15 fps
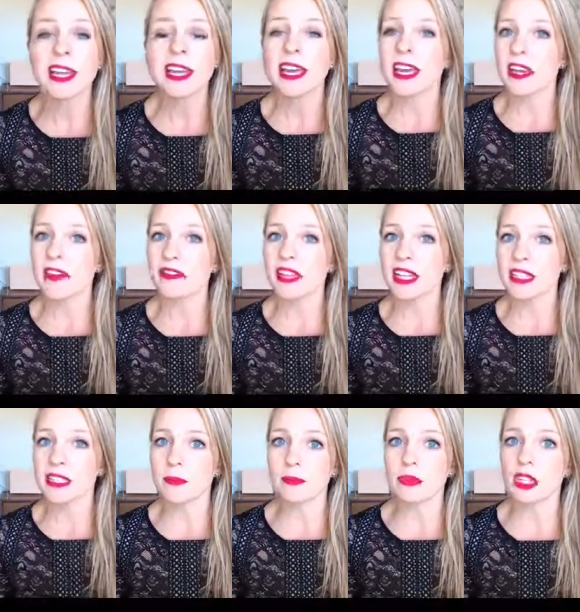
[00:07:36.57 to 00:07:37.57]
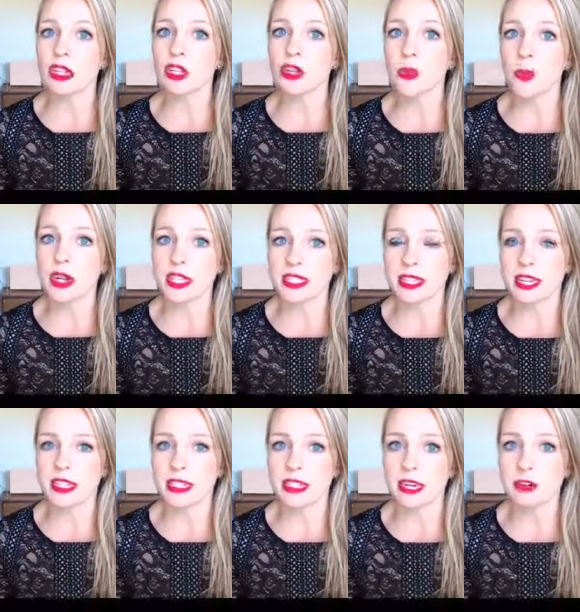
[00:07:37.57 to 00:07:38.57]
if that's something you want to test
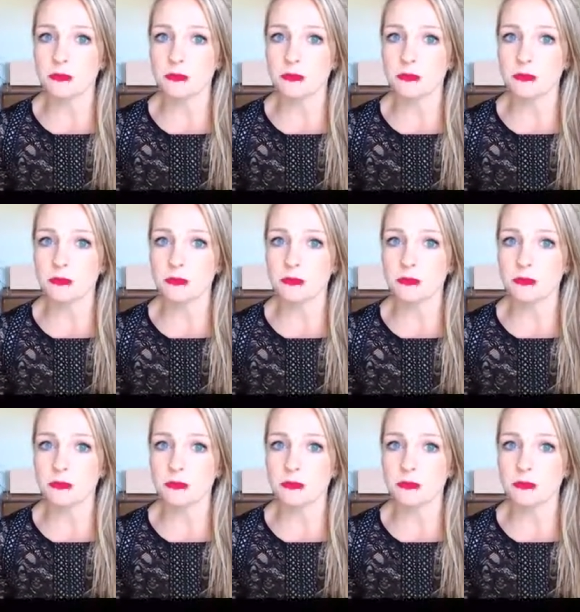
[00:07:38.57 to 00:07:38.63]
out.